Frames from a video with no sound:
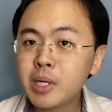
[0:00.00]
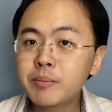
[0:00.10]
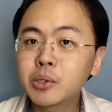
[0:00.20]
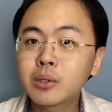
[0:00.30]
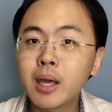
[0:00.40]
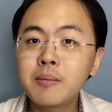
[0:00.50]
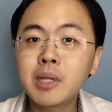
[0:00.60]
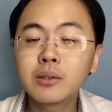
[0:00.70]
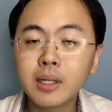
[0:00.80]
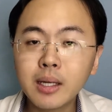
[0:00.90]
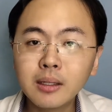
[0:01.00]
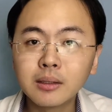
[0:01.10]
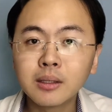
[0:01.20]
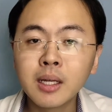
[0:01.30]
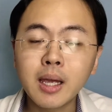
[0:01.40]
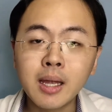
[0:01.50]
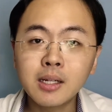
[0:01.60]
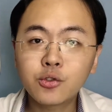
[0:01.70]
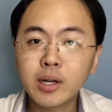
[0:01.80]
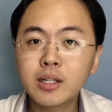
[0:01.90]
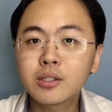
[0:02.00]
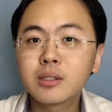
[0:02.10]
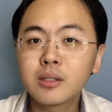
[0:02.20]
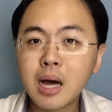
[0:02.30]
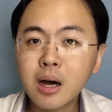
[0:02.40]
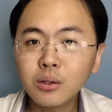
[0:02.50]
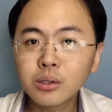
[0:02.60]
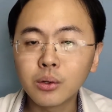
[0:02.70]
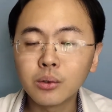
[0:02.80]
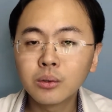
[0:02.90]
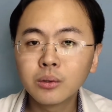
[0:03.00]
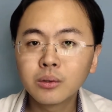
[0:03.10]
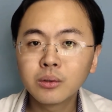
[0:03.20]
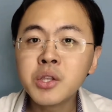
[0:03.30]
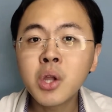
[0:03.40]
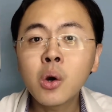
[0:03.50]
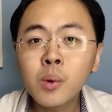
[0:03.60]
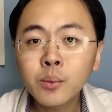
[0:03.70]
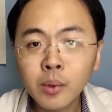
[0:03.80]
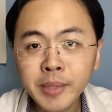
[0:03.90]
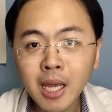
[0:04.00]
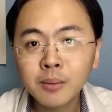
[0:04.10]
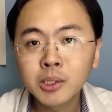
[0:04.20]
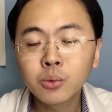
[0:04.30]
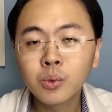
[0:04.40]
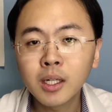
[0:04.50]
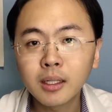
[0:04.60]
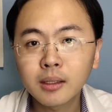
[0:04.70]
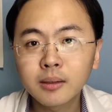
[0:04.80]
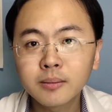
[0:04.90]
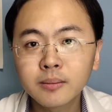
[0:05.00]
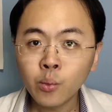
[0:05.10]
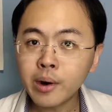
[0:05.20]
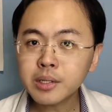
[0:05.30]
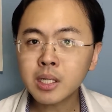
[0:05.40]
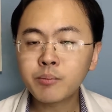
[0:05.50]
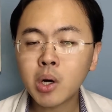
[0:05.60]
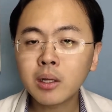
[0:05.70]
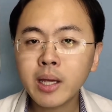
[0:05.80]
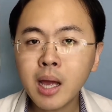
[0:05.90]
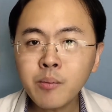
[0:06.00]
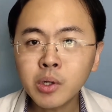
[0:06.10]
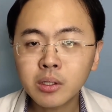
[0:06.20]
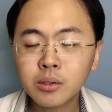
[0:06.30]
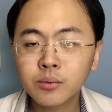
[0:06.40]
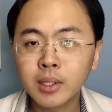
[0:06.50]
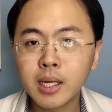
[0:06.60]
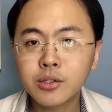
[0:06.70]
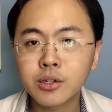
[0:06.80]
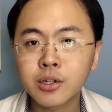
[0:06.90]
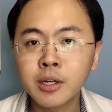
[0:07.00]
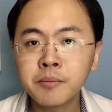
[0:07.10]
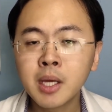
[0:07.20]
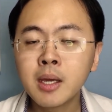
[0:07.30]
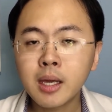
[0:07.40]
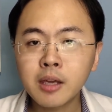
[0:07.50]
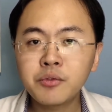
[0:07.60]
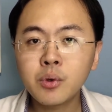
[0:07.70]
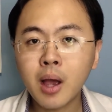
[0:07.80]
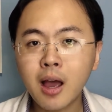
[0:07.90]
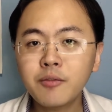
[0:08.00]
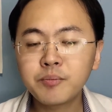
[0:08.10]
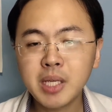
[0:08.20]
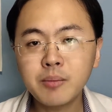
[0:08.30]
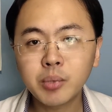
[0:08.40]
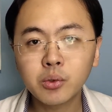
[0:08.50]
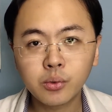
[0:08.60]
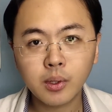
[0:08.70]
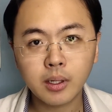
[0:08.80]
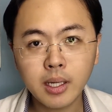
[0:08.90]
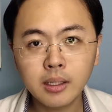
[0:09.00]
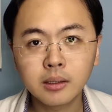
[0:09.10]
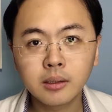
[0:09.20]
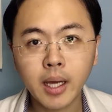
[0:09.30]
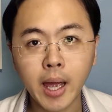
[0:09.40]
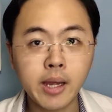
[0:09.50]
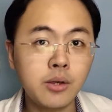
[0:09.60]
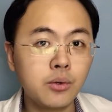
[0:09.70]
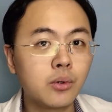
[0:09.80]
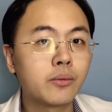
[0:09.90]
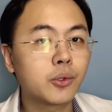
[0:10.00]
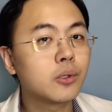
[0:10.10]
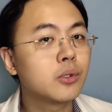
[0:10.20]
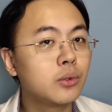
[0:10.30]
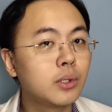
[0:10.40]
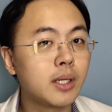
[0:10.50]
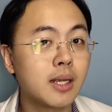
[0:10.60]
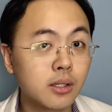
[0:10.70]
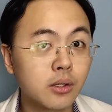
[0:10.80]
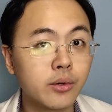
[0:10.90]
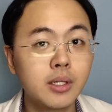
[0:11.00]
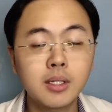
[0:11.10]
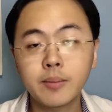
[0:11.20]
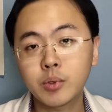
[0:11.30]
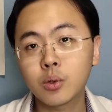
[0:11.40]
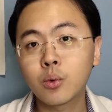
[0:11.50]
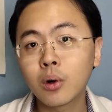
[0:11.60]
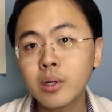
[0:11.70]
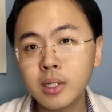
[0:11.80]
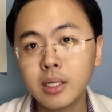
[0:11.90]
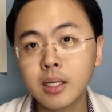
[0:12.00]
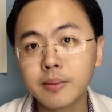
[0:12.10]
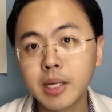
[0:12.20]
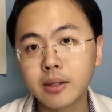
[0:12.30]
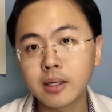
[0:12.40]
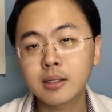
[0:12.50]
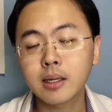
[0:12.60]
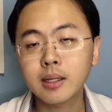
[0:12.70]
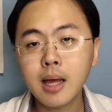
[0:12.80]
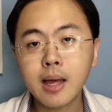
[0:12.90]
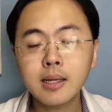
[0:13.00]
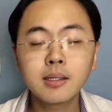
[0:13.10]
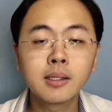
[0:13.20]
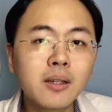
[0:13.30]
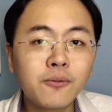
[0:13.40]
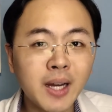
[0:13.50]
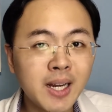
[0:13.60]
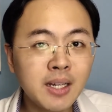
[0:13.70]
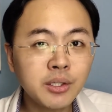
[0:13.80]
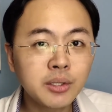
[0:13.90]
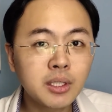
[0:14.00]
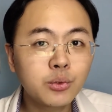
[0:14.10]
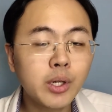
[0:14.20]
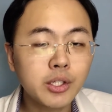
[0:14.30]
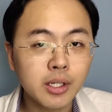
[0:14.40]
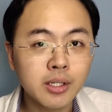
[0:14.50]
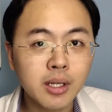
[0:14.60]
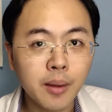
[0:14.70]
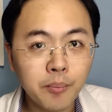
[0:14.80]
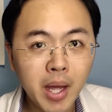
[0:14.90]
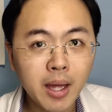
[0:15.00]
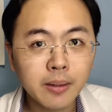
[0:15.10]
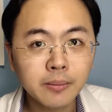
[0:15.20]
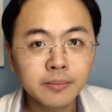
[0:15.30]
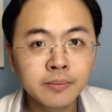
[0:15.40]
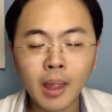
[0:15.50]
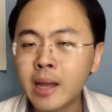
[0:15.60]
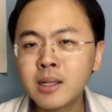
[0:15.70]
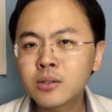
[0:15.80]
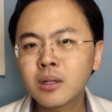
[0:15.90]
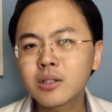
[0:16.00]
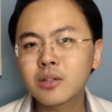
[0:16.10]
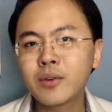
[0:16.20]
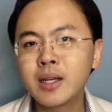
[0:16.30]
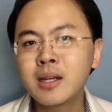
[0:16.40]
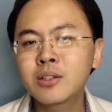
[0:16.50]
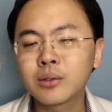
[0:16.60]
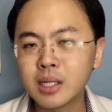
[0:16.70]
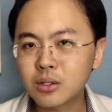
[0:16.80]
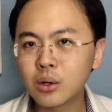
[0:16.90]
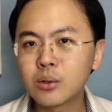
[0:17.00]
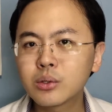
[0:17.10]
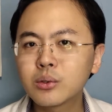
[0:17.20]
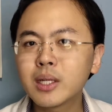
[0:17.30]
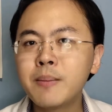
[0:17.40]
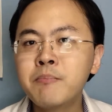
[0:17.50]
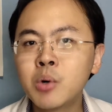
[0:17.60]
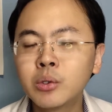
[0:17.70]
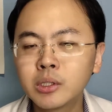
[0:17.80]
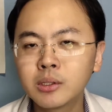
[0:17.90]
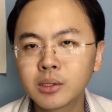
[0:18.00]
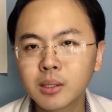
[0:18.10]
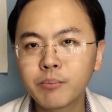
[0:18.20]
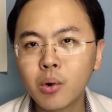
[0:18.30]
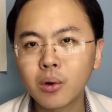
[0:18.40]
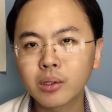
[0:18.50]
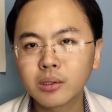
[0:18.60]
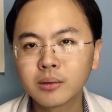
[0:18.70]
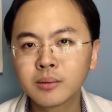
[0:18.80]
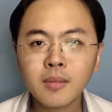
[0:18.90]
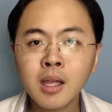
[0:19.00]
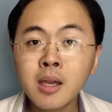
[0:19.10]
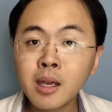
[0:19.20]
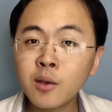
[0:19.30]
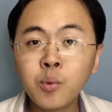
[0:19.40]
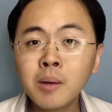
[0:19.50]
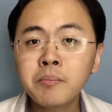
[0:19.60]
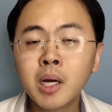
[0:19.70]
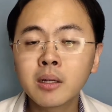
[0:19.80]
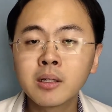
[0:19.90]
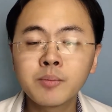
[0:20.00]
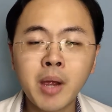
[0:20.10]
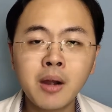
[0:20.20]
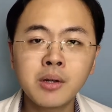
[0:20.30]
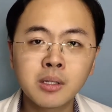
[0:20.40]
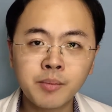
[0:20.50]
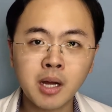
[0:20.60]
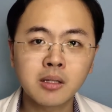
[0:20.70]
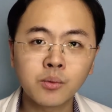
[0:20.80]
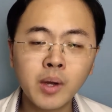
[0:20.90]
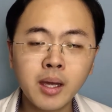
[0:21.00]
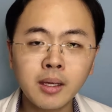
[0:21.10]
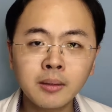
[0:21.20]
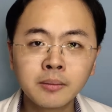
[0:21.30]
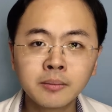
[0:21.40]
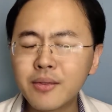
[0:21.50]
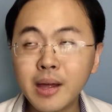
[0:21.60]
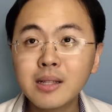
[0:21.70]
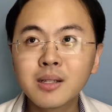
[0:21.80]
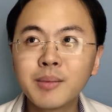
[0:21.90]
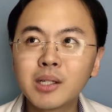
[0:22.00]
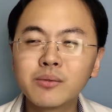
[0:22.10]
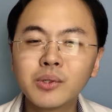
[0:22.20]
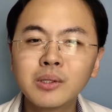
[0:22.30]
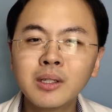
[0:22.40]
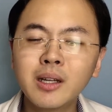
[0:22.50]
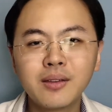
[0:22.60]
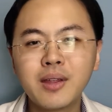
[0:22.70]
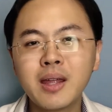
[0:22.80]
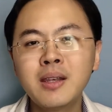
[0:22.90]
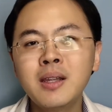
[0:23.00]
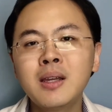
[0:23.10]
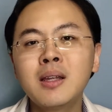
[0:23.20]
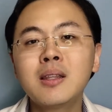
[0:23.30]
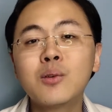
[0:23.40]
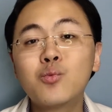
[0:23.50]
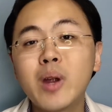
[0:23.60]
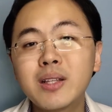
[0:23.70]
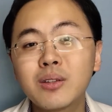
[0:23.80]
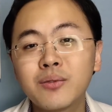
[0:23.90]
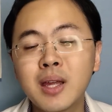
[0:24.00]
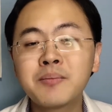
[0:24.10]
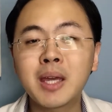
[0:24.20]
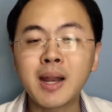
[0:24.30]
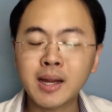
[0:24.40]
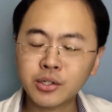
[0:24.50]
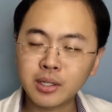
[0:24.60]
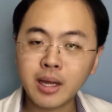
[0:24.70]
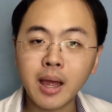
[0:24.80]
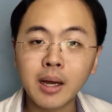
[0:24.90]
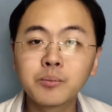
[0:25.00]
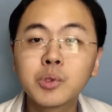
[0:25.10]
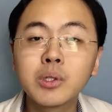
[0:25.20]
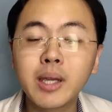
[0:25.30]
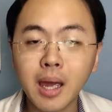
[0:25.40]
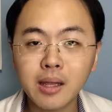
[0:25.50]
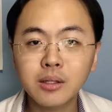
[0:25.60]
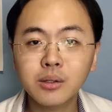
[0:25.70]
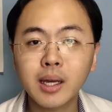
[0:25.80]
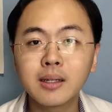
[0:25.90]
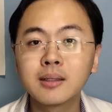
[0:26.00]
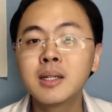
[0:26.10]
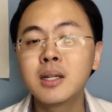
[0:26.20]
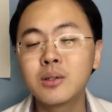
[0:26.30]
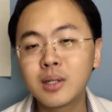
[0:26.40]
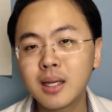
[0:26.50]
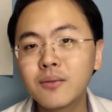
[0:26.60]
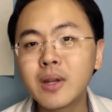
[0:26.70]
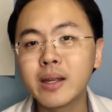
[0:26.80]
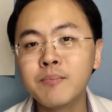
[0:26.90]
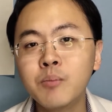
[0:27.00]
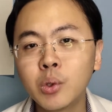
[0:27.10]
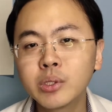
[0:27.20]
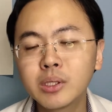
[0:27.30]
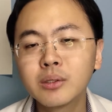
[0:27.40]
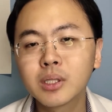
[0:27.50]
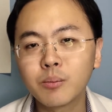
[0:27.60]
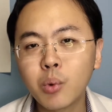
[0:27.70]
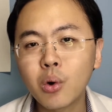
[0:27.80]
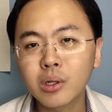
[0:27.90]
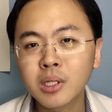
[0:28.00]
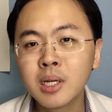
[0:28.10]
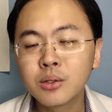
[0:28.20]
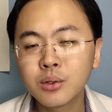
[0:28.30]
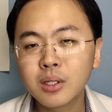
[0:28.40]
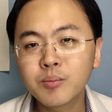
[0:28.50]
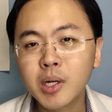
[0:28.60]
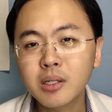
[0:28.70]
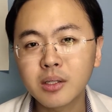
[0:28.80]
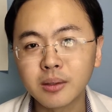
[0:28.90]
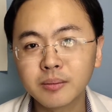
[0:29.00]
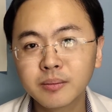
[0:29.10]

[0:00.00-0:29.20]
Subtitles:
people came down ill in a traditional household, no one will be able to work. Whereas in a polyamorous relationship, if you have people who are ill, and you of course do the necessary steps to quarantine them and things like that, the financial situation isn't that bad. And it's not just financial, it's also the emotional support. If one partner's parents pass away, that's a mouthful, then the rest of them can actually help to gather together to give that emotional support to this person.